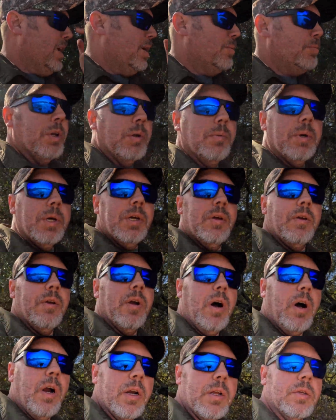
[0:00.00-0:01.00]
I'm going to be
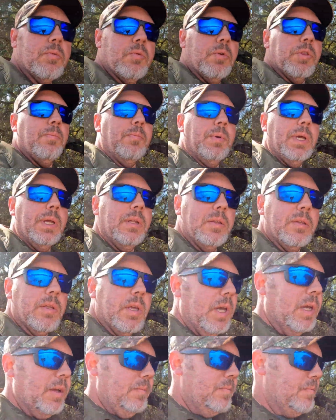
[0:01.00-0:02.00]
honest with the bean
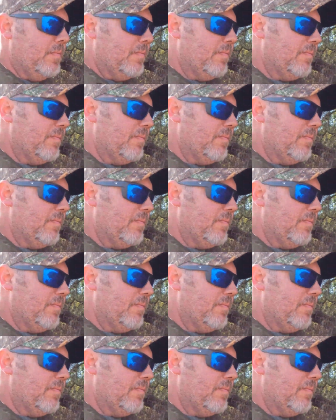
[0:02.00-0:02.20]
thing.